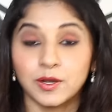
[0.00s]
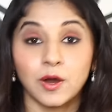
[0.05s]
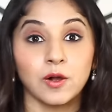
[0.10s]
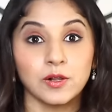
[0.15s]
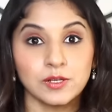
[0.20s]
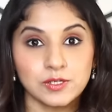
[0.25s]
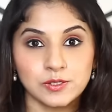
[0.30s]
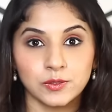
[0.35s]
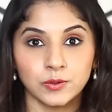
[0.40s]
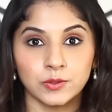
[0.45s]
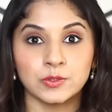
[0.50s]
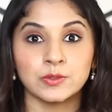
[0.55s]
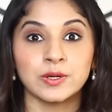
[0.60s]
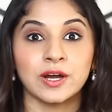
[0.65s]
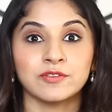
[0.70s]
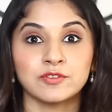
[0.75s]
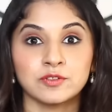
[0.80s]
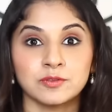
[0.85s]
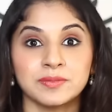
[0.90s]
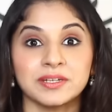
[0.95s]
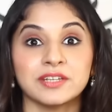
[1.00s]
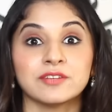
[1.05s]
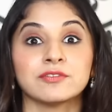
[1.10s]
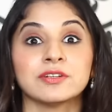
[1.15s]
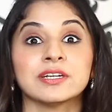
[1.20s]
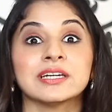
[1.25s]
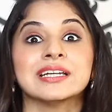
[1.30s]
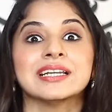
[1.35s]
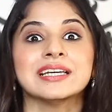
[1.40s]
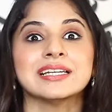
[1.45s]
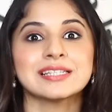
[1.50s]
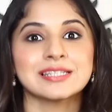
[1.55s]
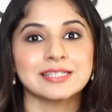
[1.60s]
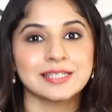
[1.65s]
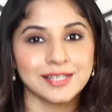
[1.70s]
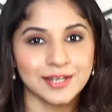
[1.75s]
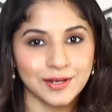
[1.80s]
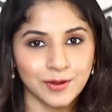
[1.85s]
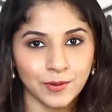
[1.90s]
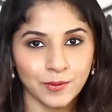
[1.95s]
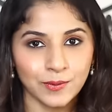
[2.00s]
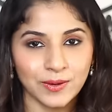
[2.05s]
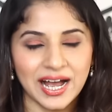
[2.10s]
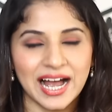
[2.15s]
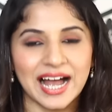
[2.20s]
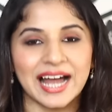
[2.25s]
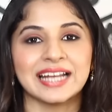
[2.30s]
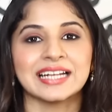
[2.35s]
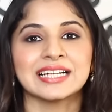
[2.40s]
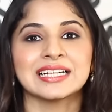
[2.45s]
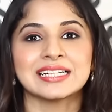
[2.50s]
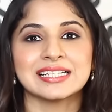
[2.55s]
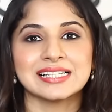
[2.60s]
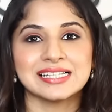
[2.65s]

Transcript: Also, you have to be really slow and